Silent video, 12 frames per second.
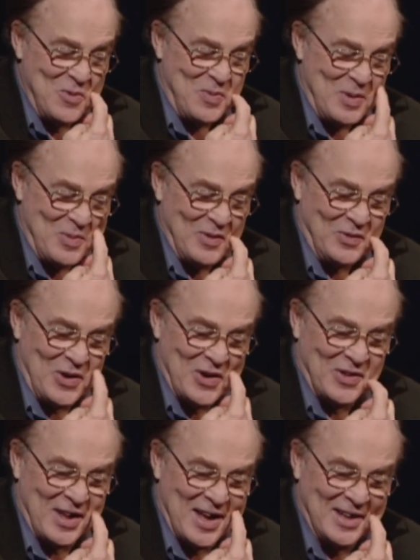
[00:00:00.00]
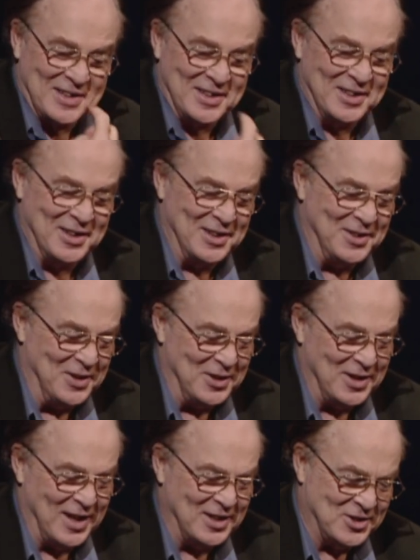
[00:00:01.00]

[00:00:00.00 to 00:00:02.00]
few people have caught that. That I,